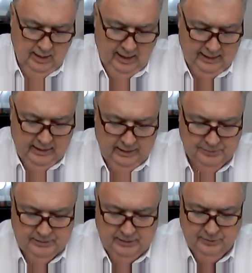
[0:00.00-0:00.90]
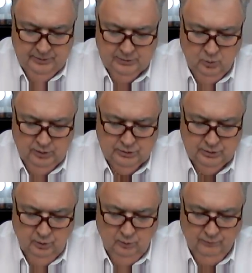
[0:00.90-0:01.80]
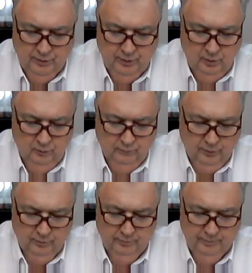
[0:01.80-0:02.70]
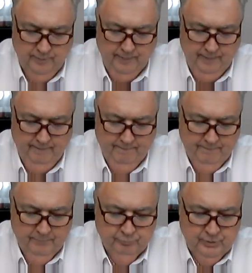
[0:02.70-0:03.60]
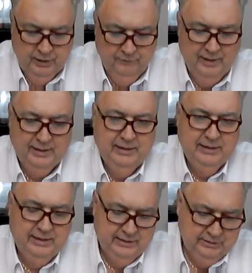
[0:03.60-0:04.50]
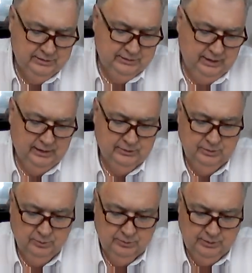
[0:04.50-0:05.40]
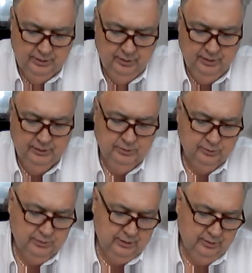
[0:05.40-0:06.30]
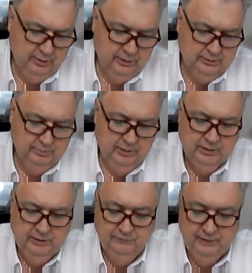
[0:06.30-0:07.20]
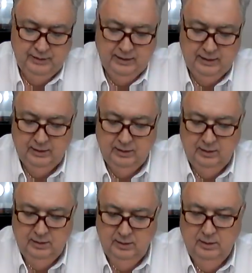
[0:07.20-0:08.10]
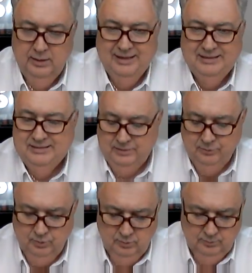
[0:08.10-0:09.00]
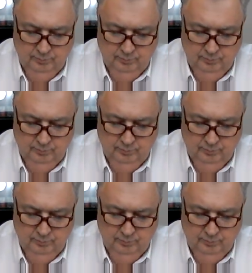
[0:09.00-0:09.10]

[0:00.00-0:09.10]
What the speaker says: I keep seeing this question over and over. If I get SSI, Social Security, Social Security Disability, VA, etc.,